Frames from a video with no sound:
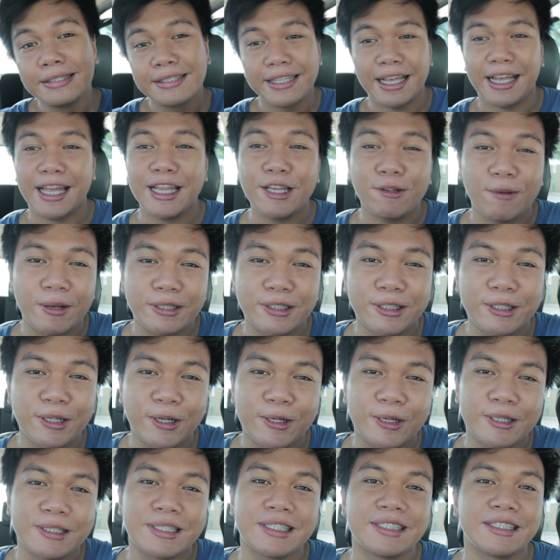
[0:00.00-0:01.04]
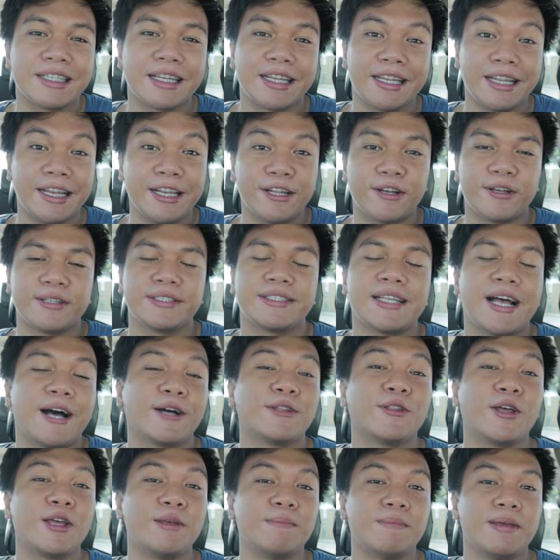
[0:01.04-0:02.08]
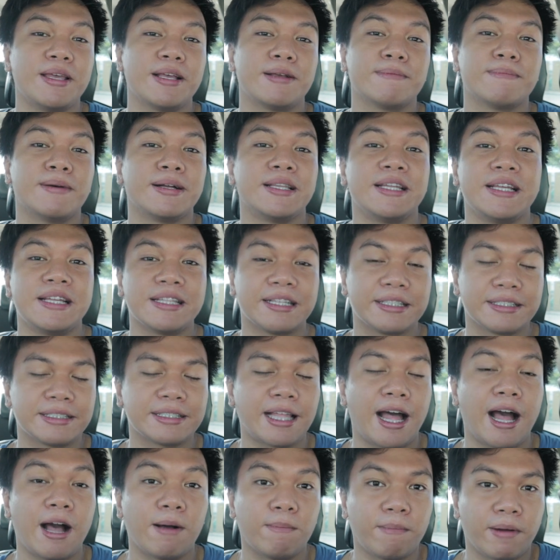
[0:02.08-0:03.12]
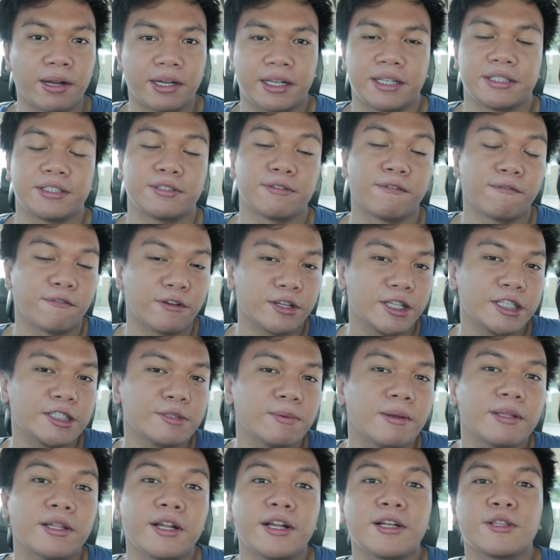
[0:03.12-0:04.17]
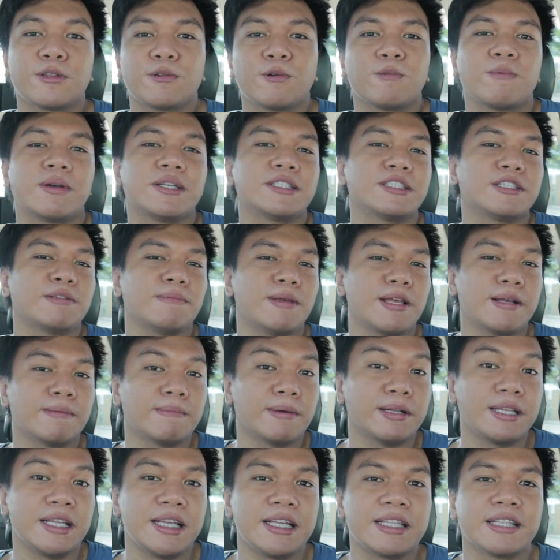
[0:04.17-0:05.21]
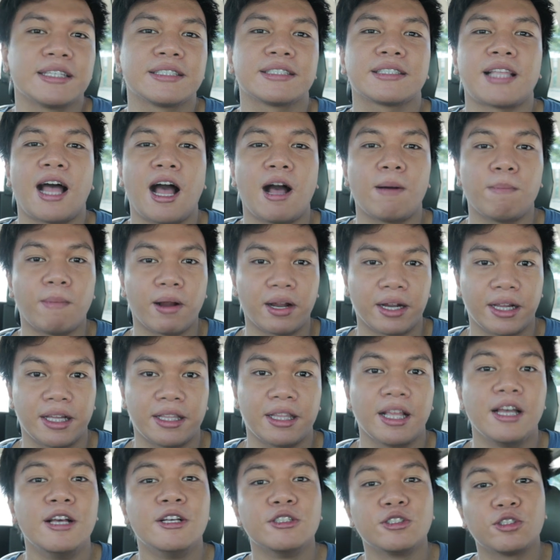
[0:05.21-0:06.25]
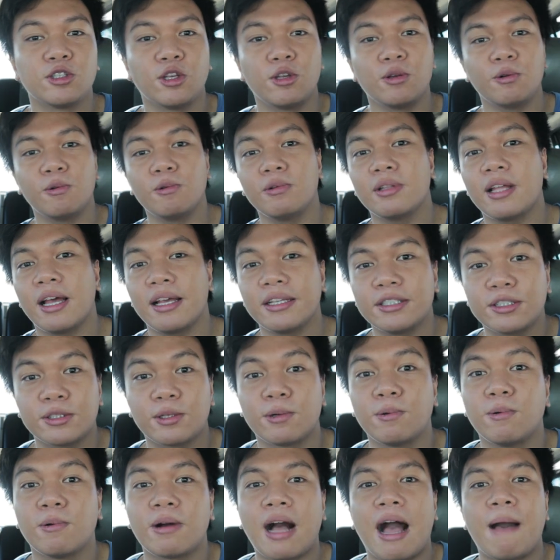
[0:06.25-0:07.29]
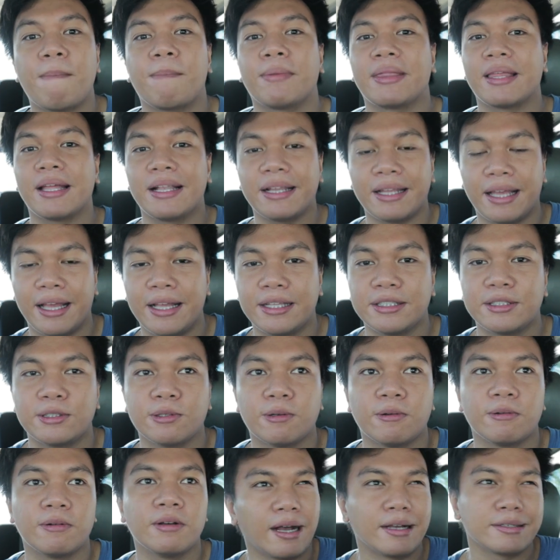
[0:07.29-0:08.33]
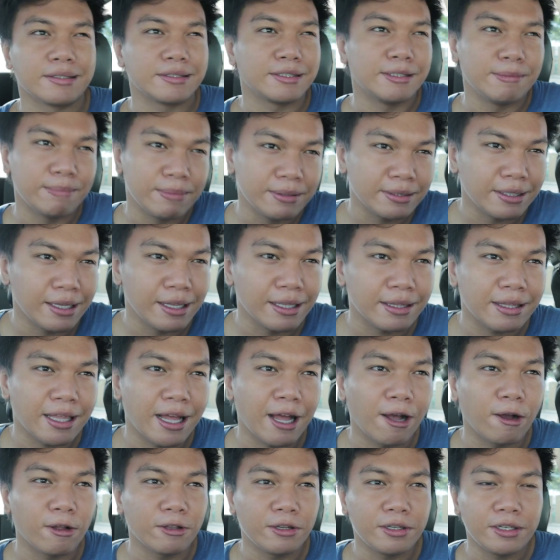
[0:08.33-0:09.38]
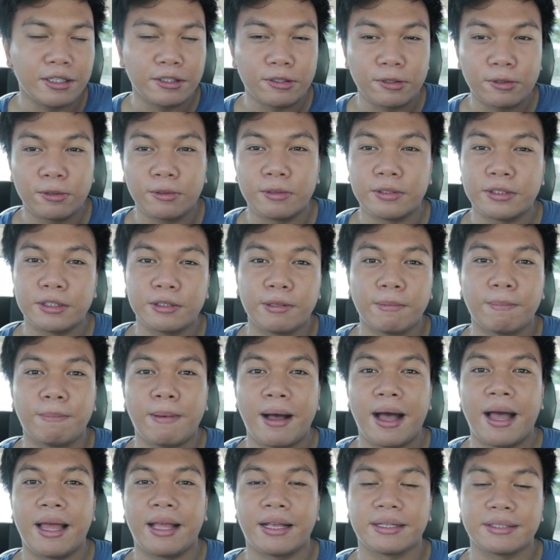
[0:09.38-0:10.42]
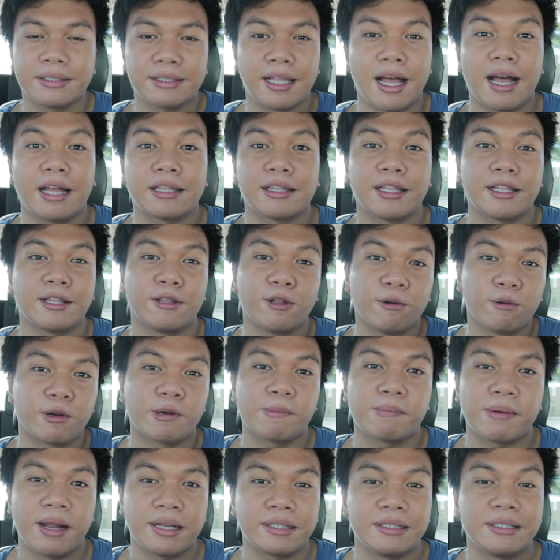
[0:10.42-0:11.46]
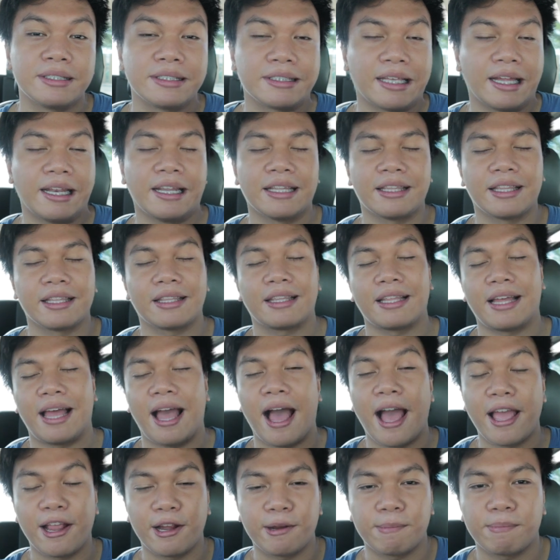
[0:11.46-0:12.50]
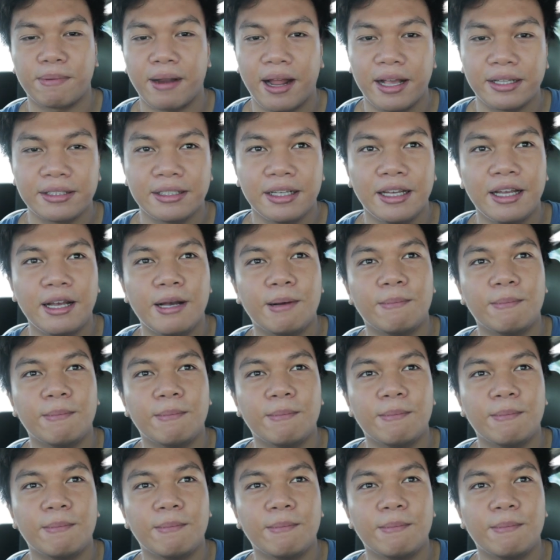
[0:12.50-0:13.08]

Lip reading: Second question ko rin sa sarili ko is, how do I make money in the stock market? So for this one, there are two ways to make money in the stock market. So yung una is through capital gain. So sa simple salita, all you need to do is to buy a stock at a lower price and sell it at a higher price.